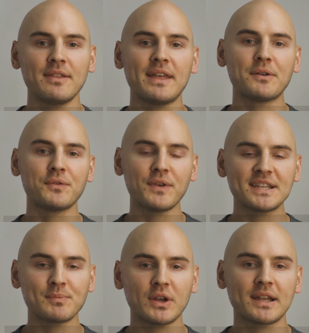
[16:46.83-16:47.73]
that
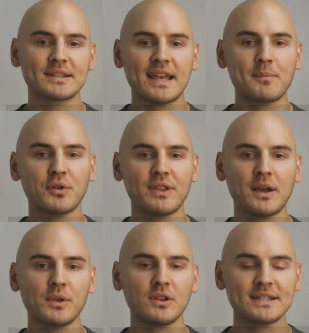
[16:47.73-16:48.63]
Facebook example
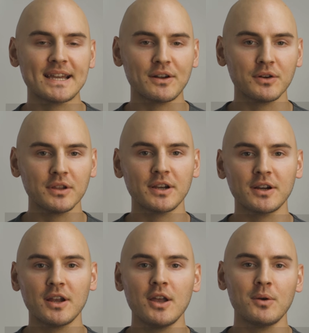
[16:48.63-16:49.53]
that we looked at earlier,